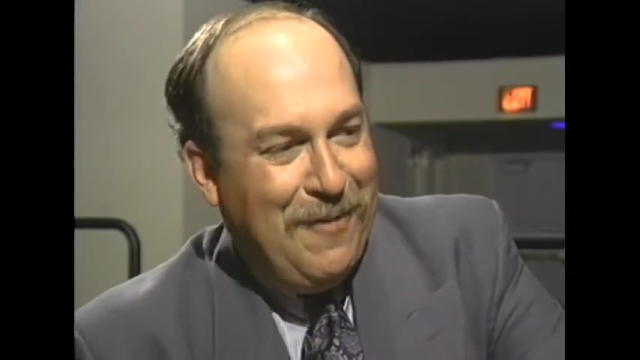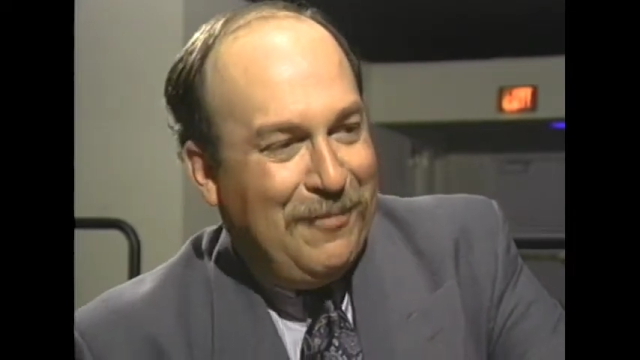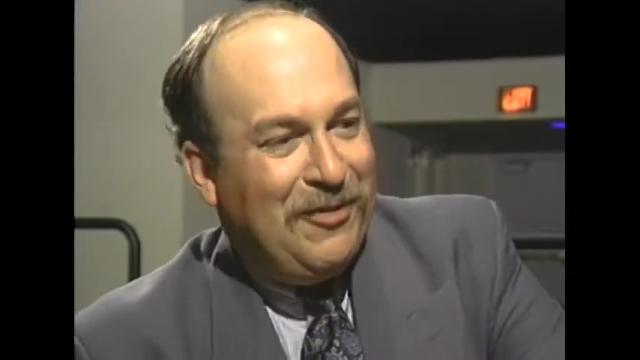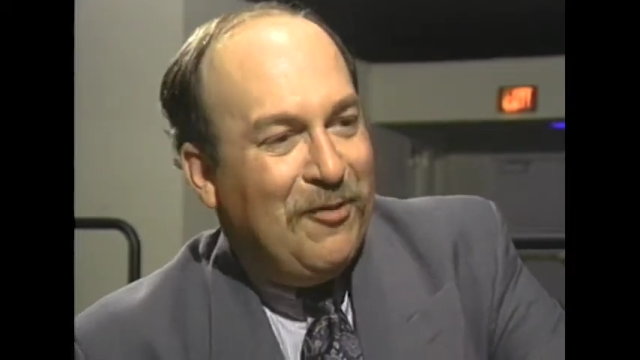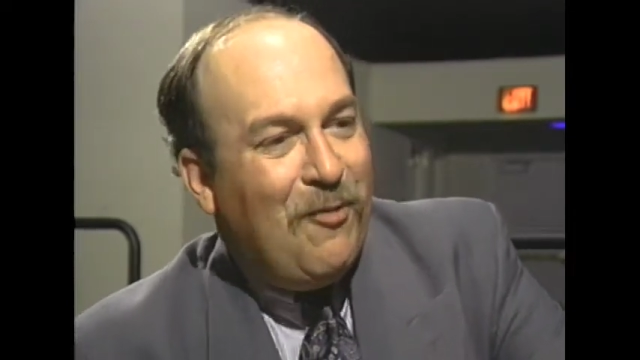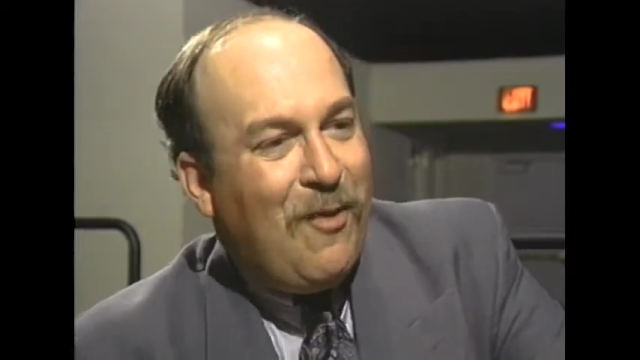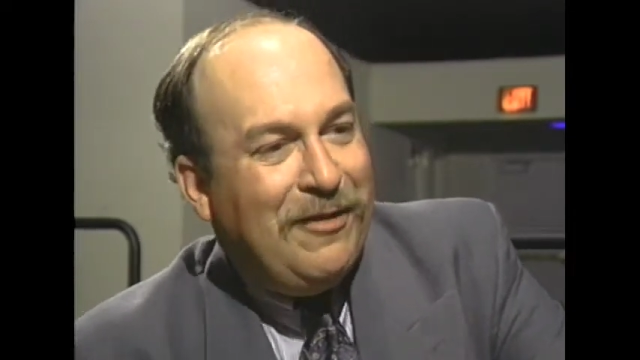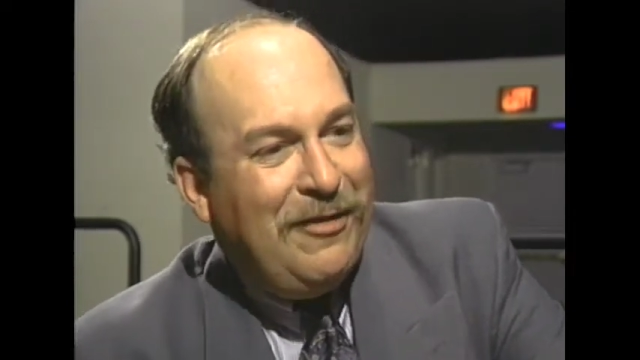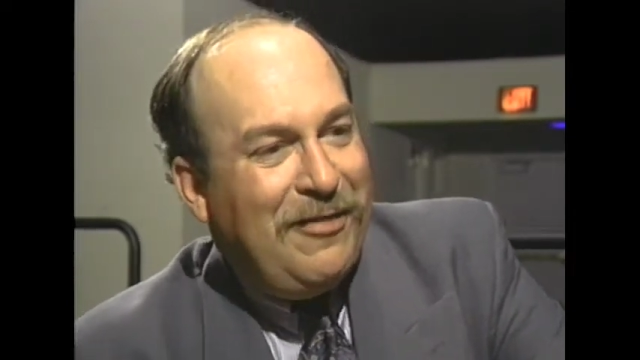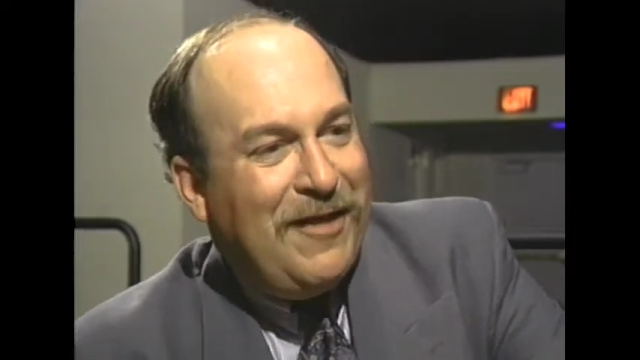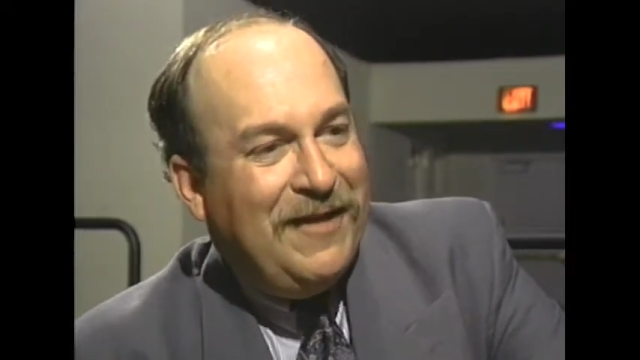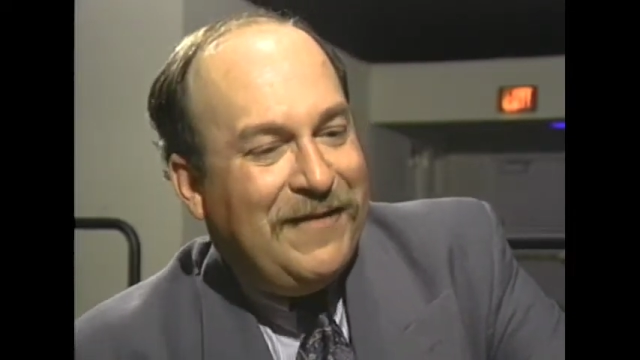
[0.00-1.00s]
But the one
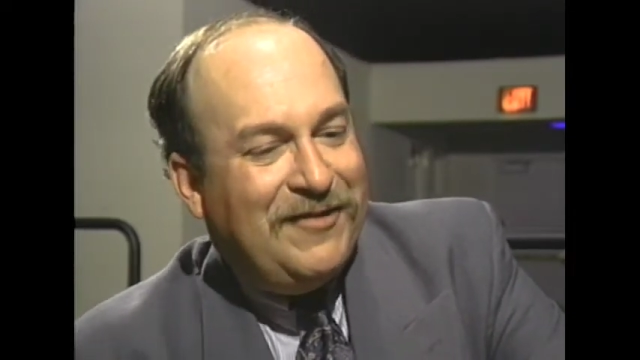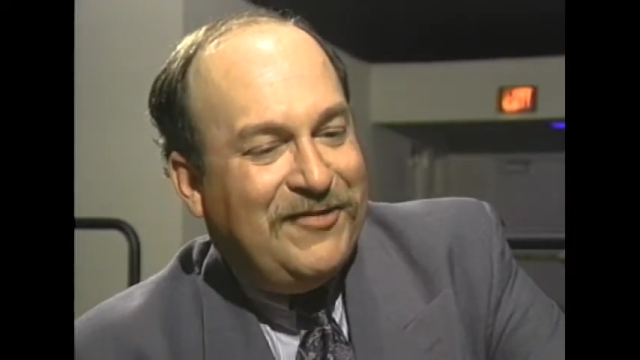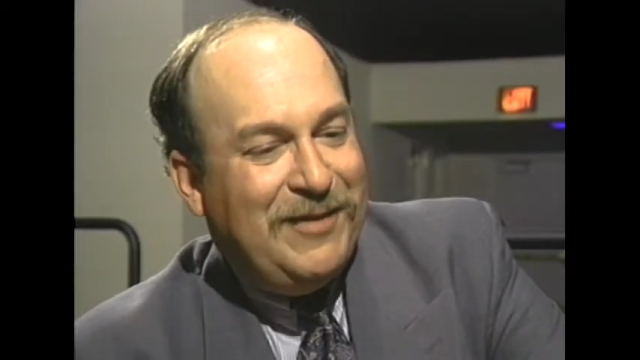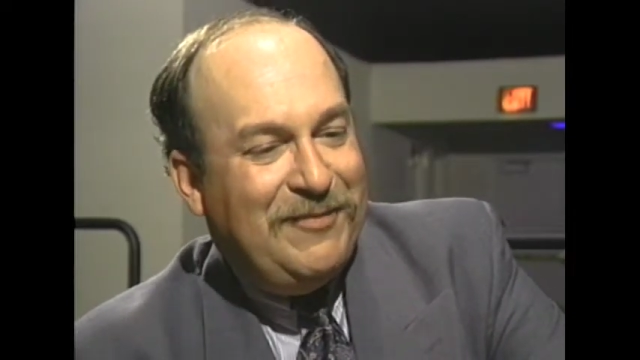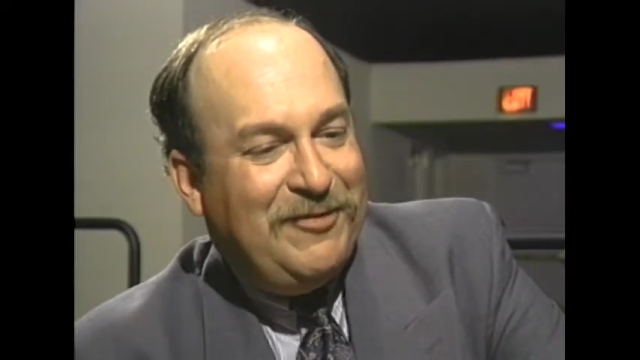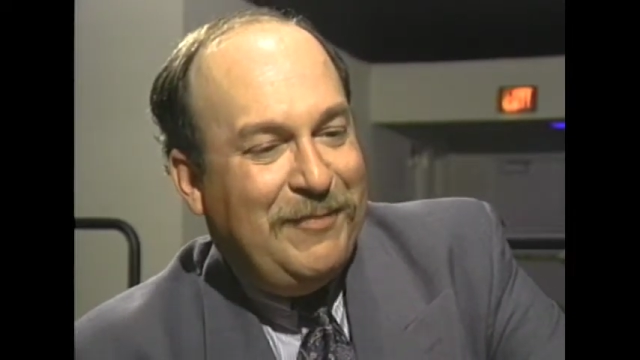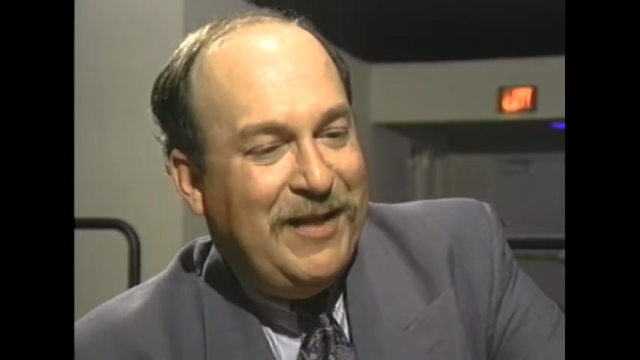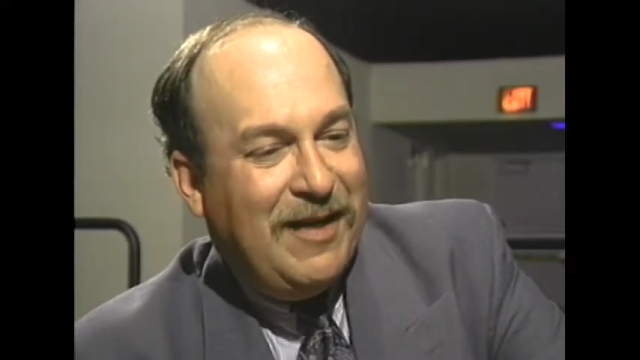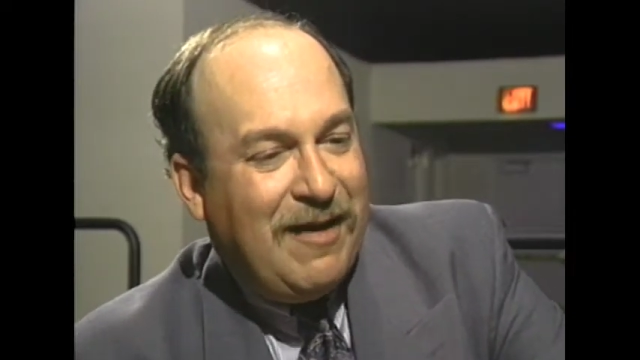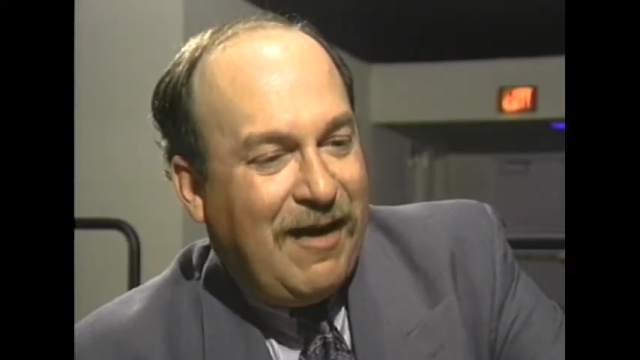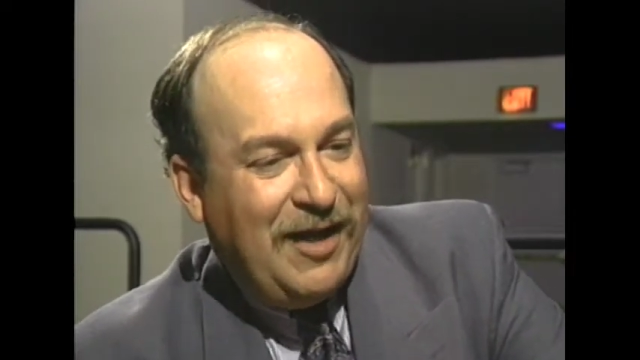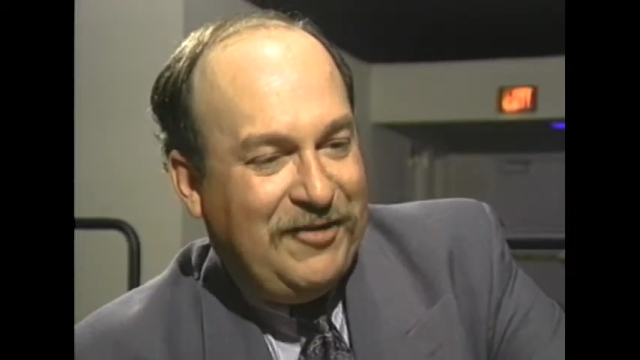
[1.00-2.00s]
thing that seems to be a
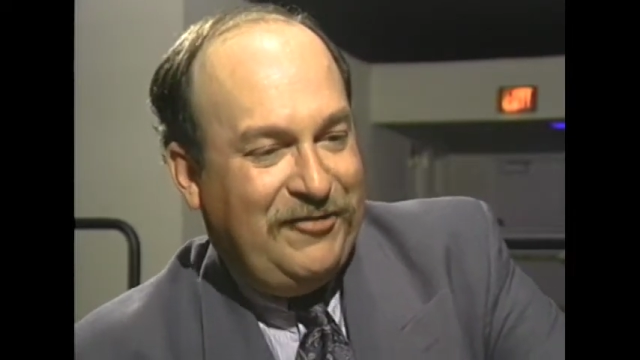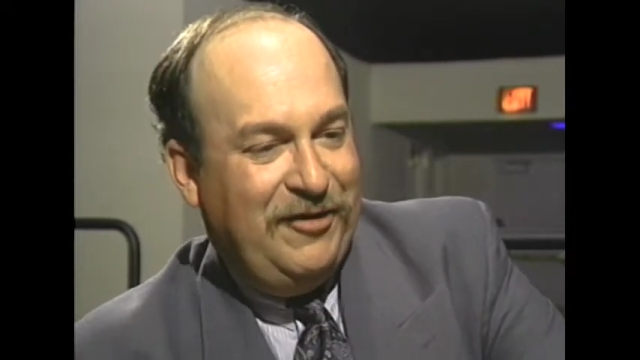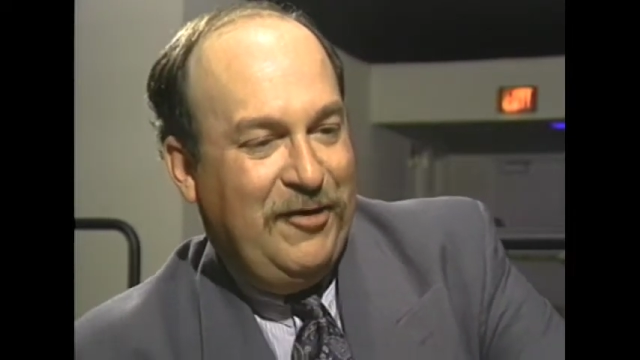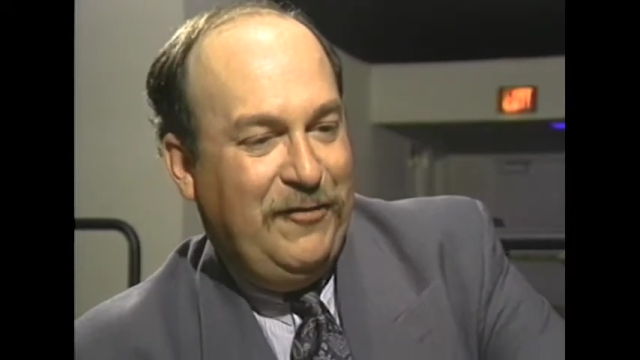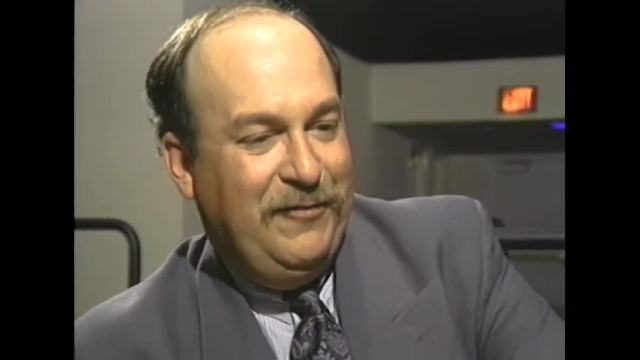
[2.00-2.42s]
constant over